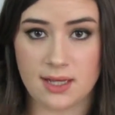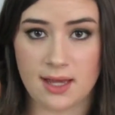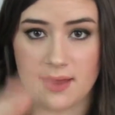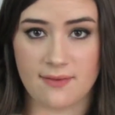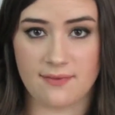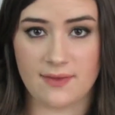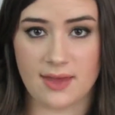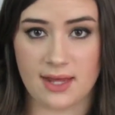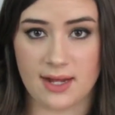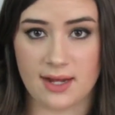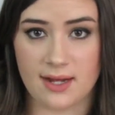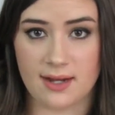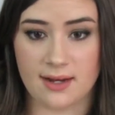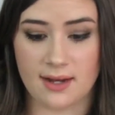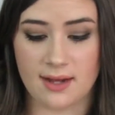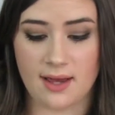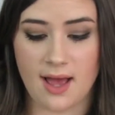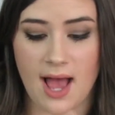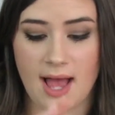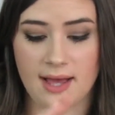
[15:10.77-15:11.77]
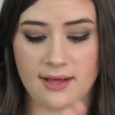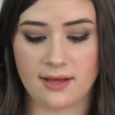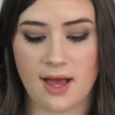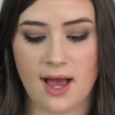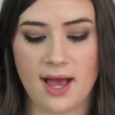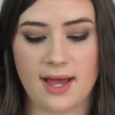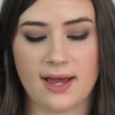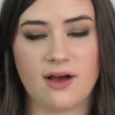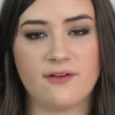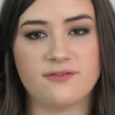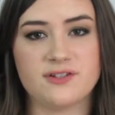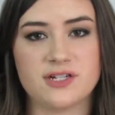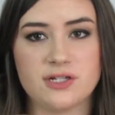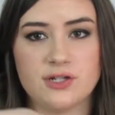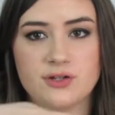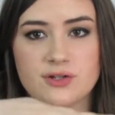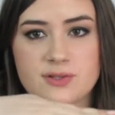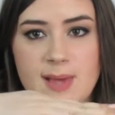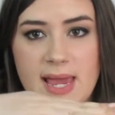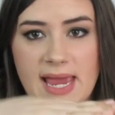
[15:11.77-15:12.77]
And then I
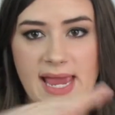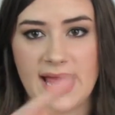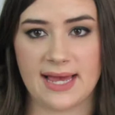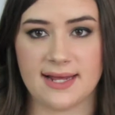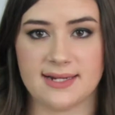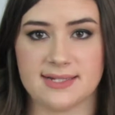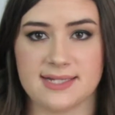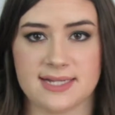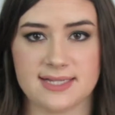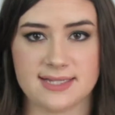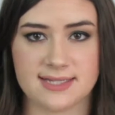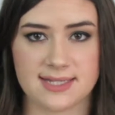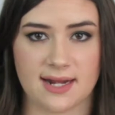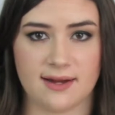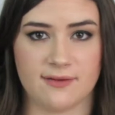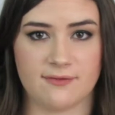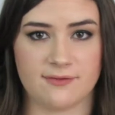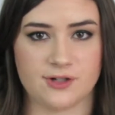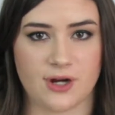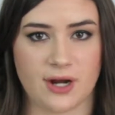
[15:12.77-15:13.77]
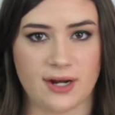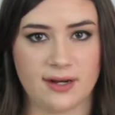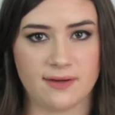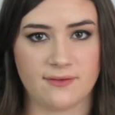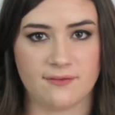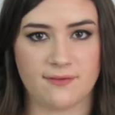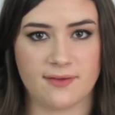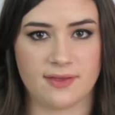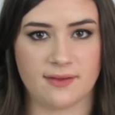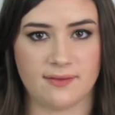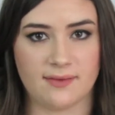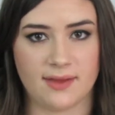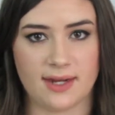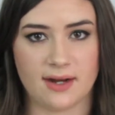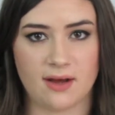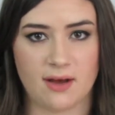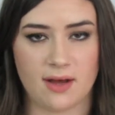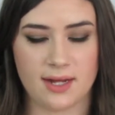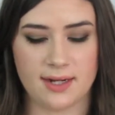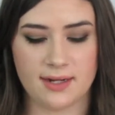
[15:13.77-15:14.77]
often use my hand instead of trying to fit the
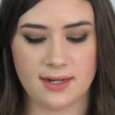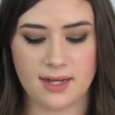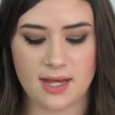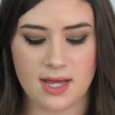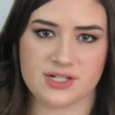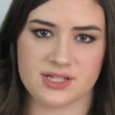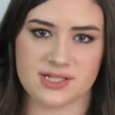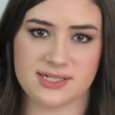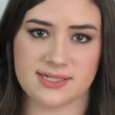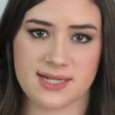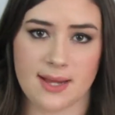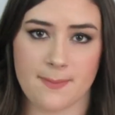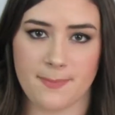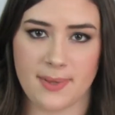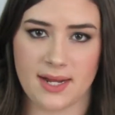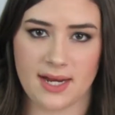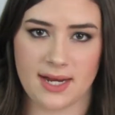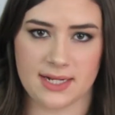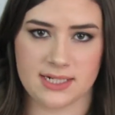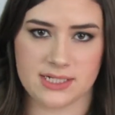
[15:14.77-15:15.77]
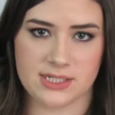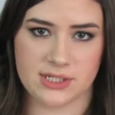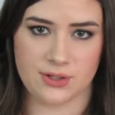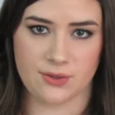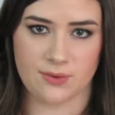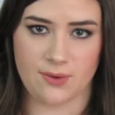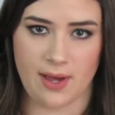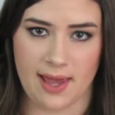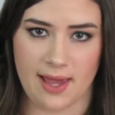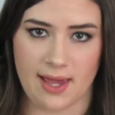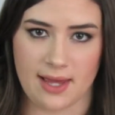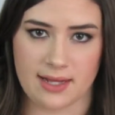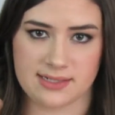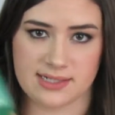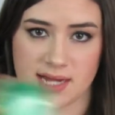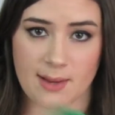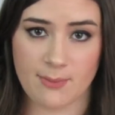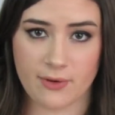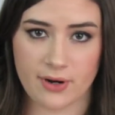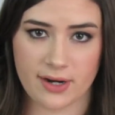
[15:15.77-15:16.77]
lid on. Just dump it into a
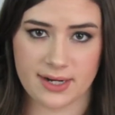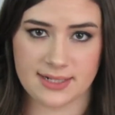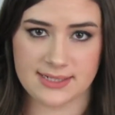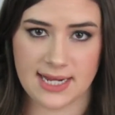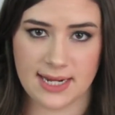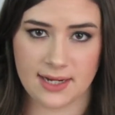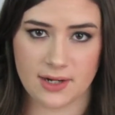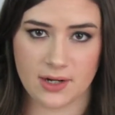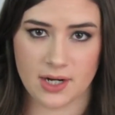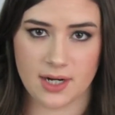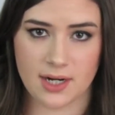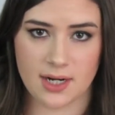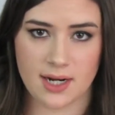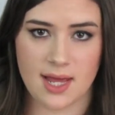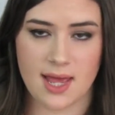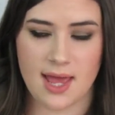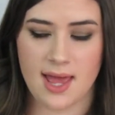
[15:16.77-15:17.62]
Tupperware container.